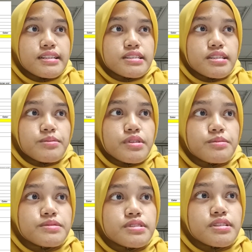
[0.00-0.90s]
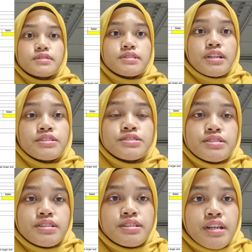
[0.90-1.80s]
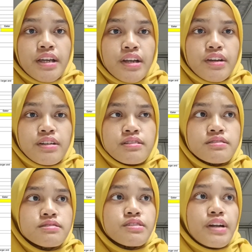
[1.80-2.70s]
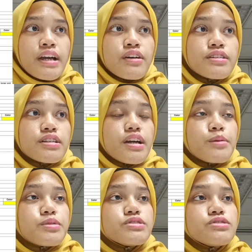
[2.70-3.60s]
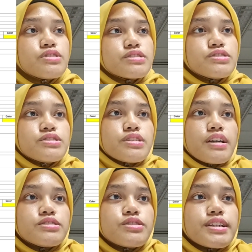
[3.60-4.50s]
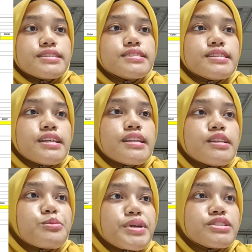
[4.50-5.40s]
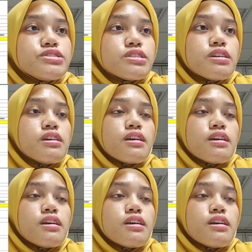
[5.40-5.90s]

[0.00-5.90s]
The symptoms, there's a diagonal crack on the apron structure as you can see in the picture,